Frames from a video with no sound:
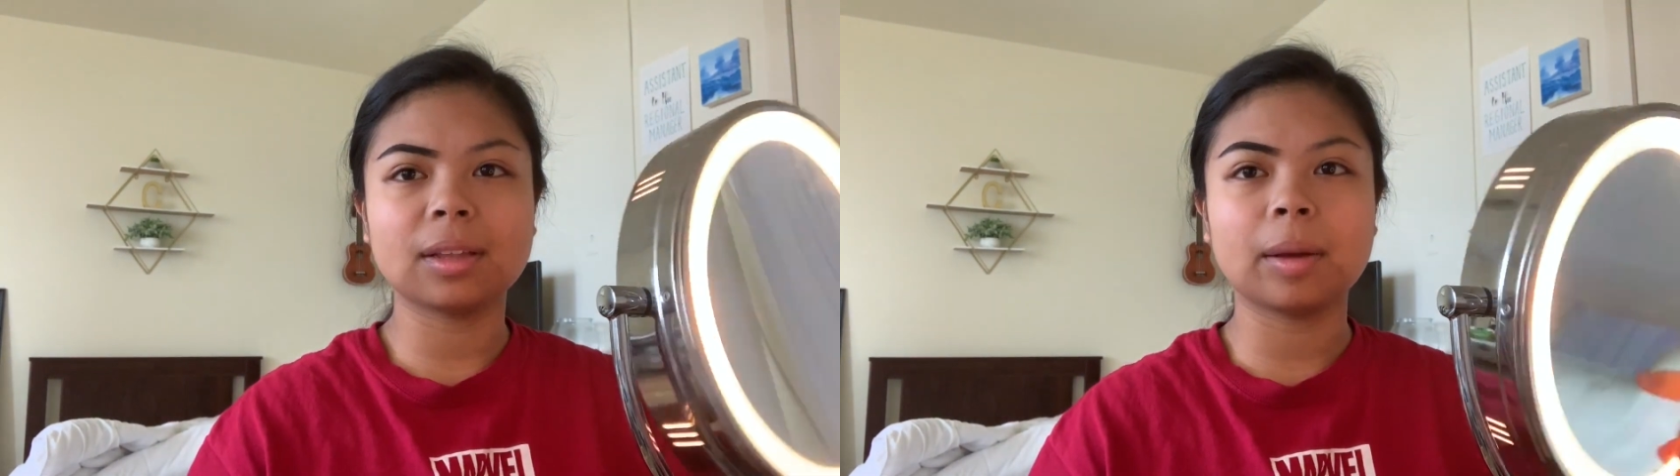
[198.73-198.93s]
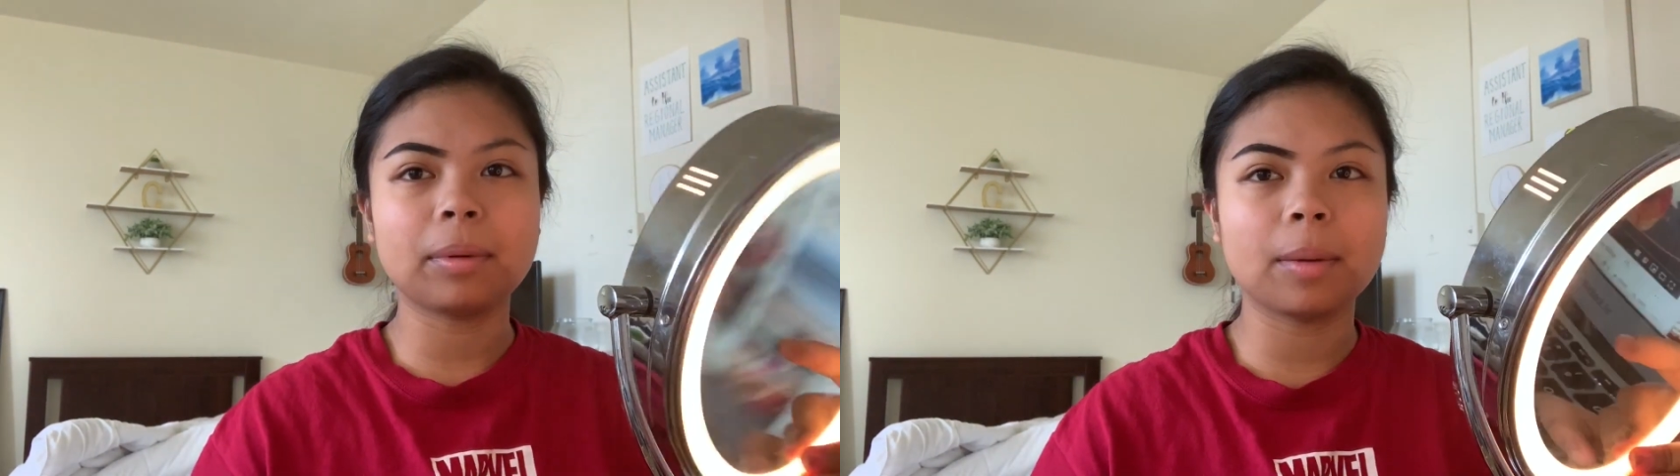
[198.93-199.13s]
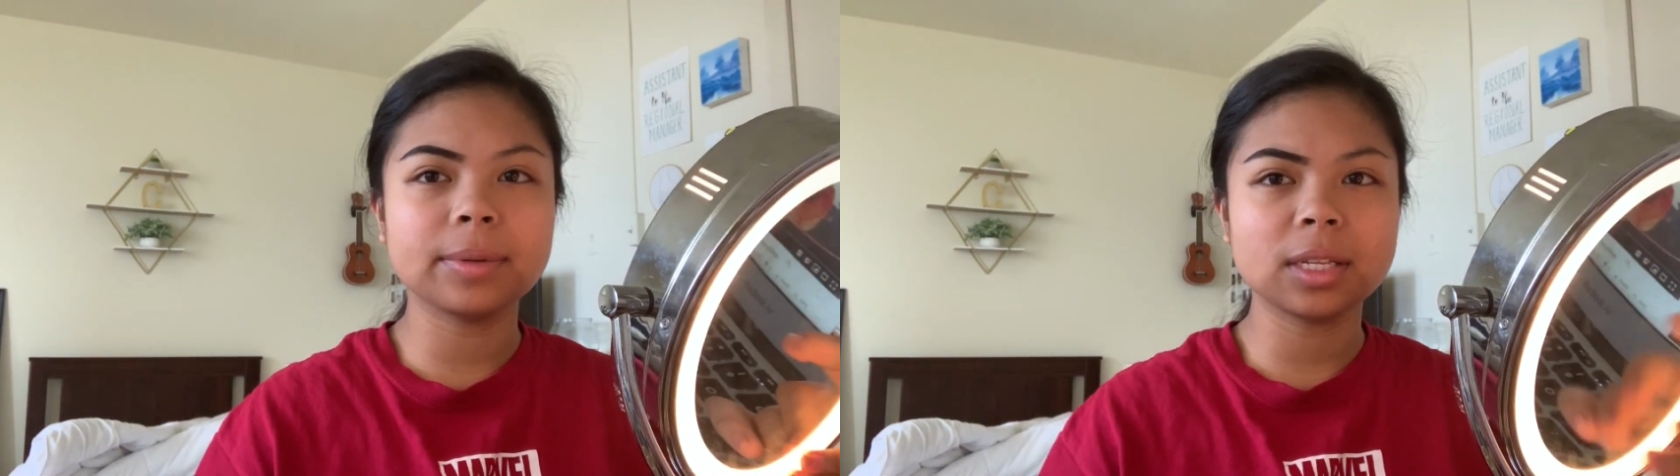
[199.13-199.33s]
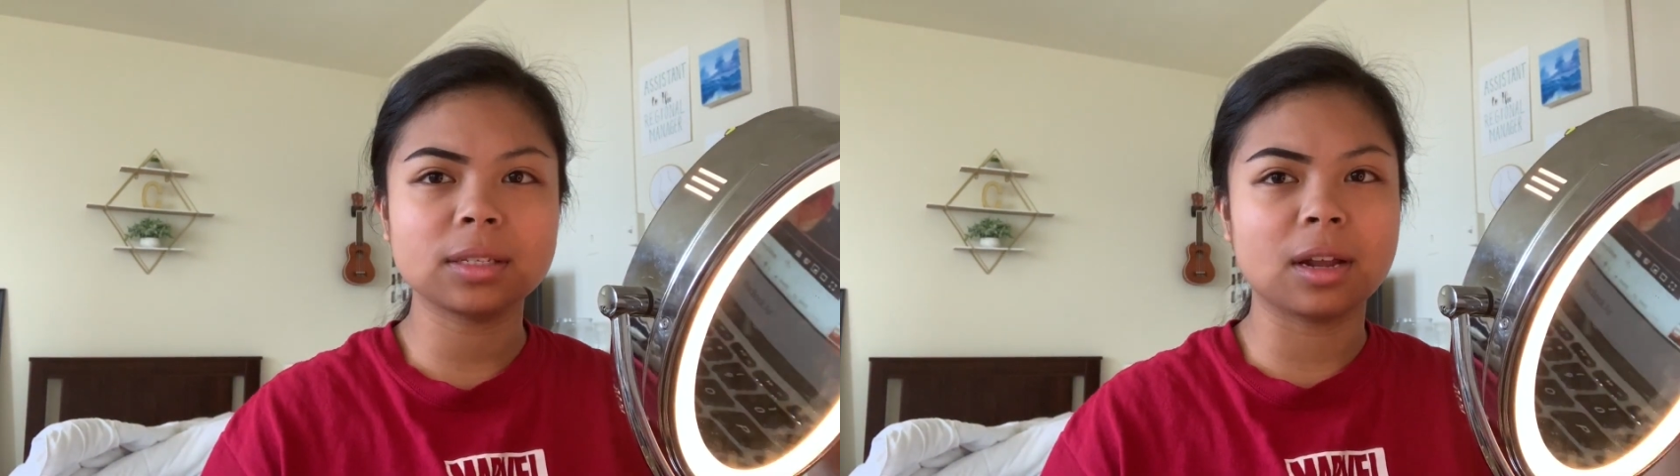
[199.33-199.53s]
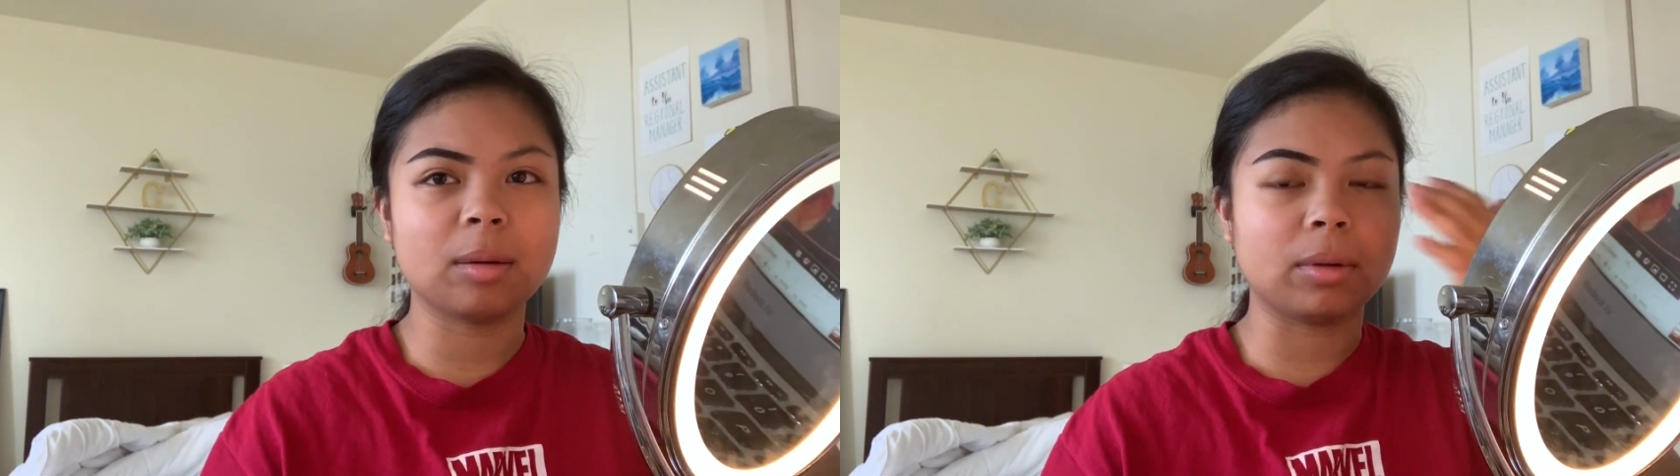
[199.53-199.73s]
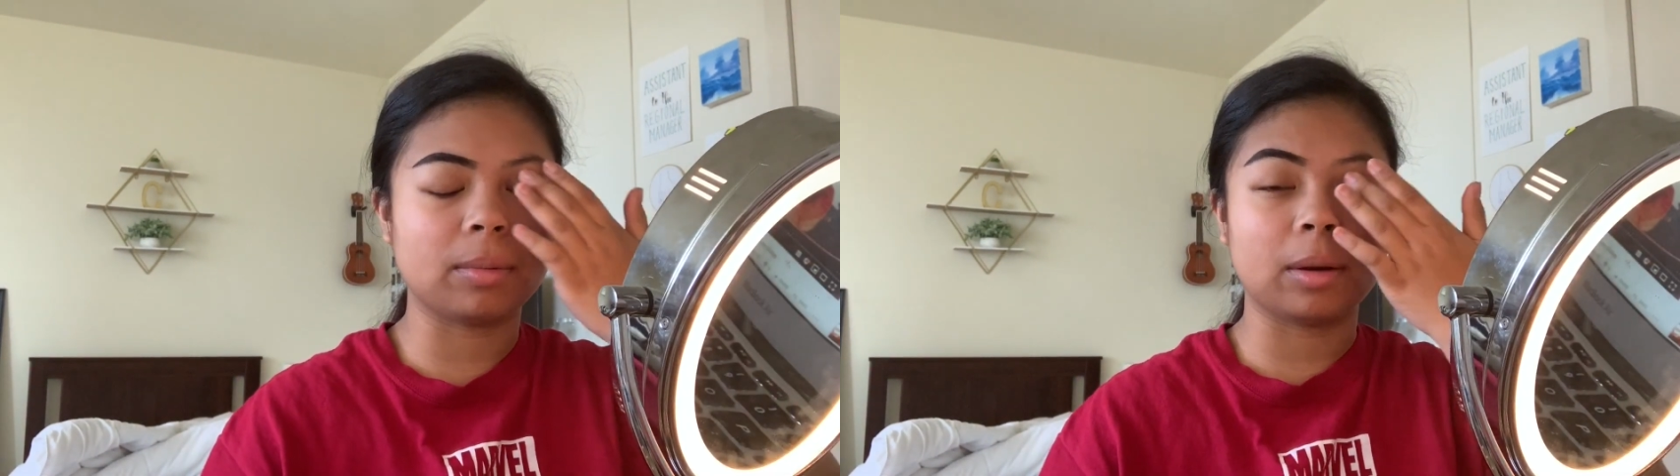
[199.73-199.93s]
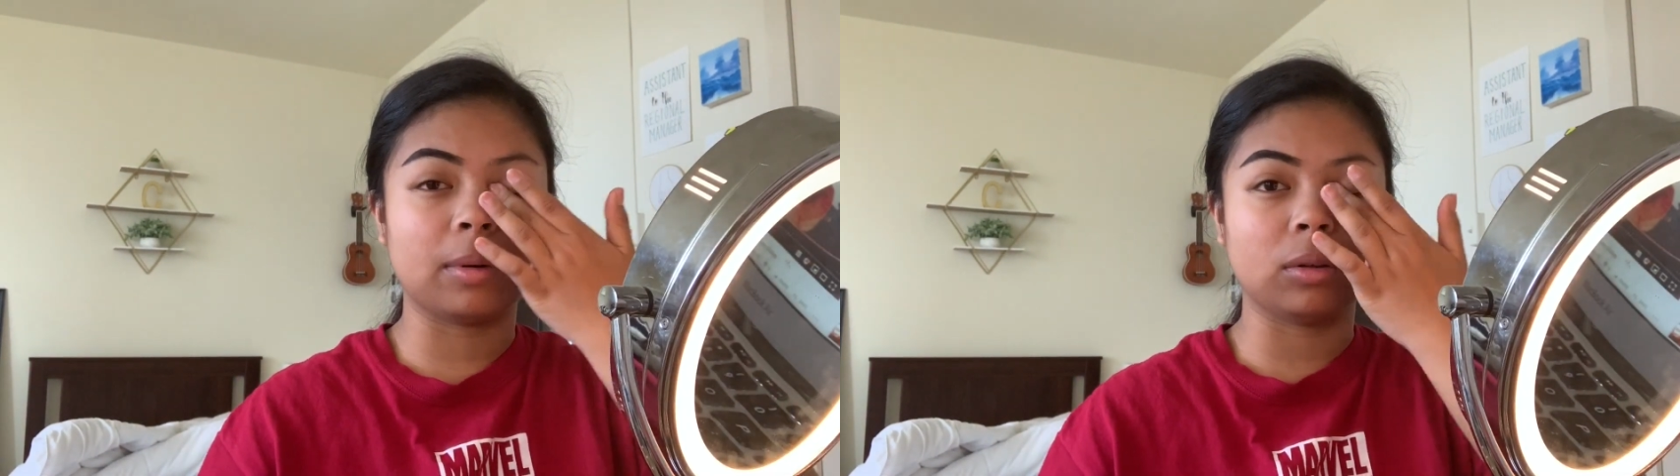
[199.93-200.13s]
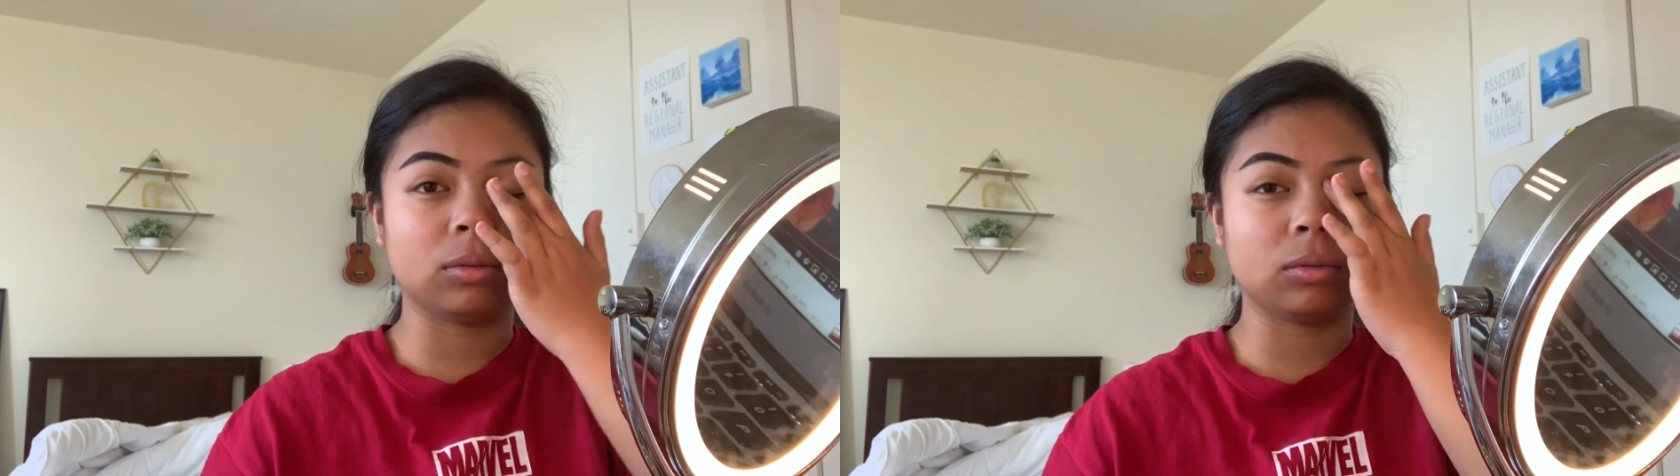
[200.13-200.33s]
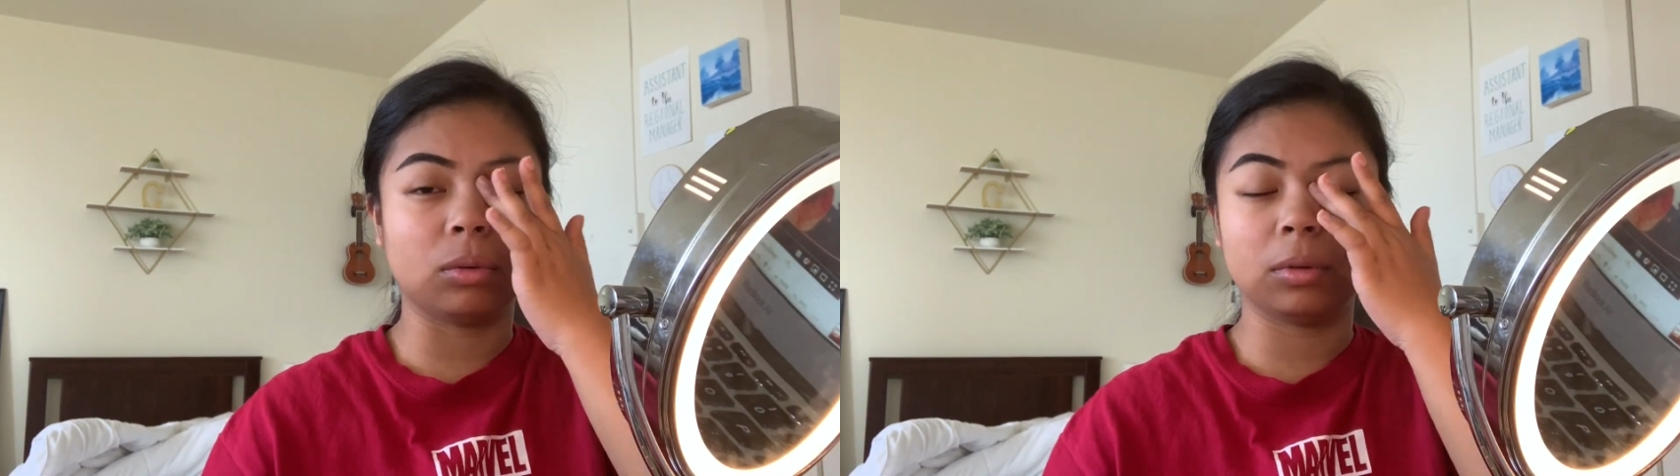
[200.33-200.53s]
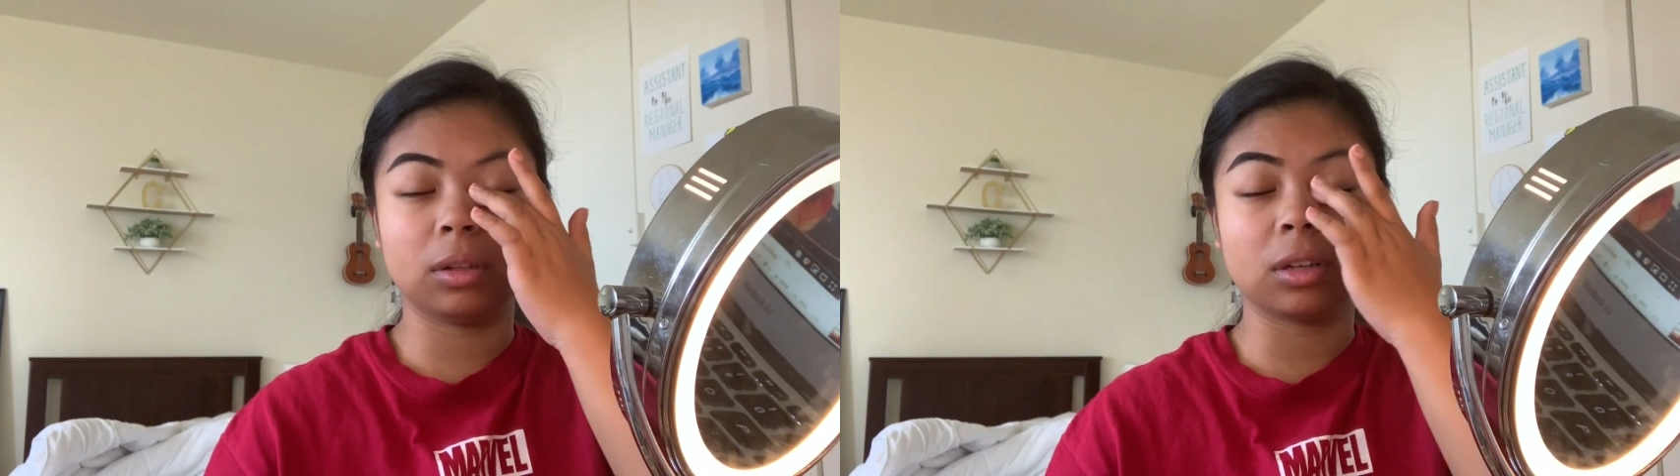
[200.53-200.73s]
I promise that's not how my eyebrow
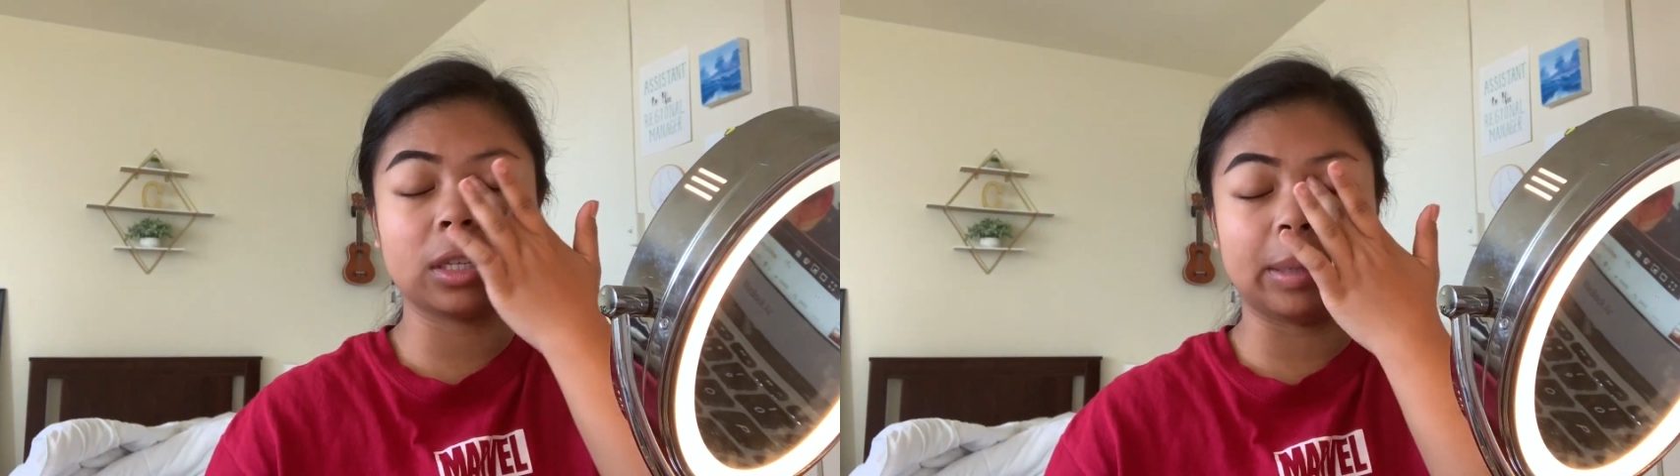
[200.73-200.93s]
normally looks.